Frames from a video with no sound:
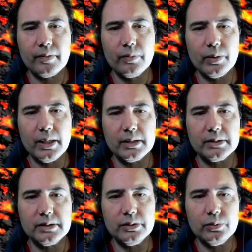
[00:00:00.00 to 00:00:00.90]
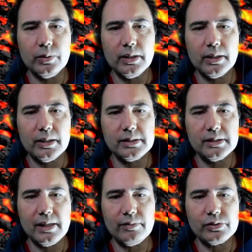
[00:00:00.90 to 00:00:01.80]
We get to this is
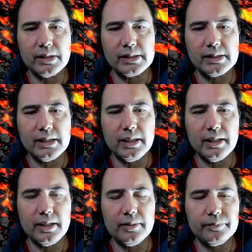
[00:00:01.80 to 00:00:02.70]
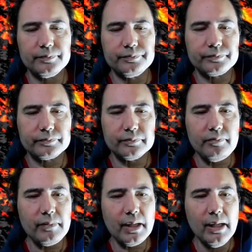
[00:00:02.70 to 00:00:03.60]
level 16.
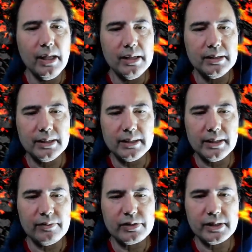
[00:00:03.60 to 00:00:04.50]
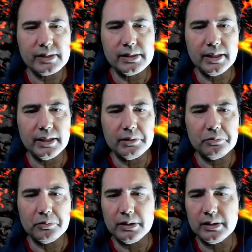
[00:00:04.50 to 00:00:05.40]
To get to level
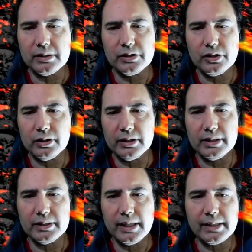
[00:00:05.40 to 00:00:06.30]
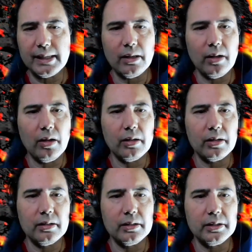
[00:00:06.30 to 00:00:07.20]
16, it certainly didn't take that long.
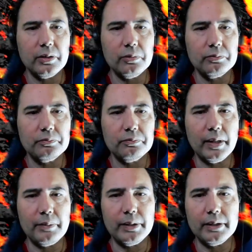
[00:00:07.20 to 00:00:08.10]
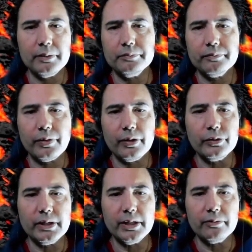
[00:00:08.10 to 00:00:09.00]
Maybe
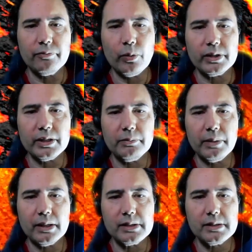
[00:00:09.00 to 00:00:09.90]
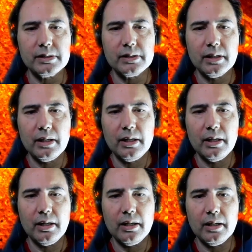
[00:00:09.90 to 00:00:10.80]
13, 14 minutes
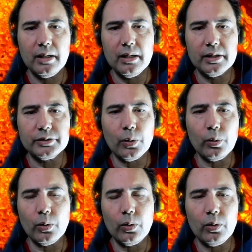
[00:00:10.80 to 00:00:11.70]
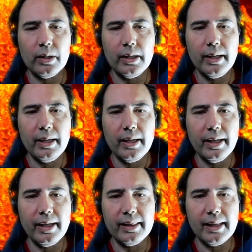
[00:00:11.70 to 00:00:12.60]
total.
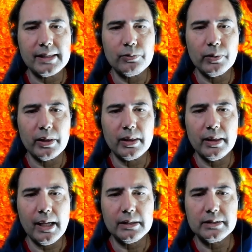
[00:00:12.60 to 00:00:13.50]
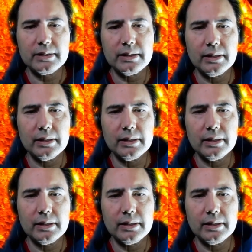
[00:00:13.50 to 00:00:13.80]
And that's with not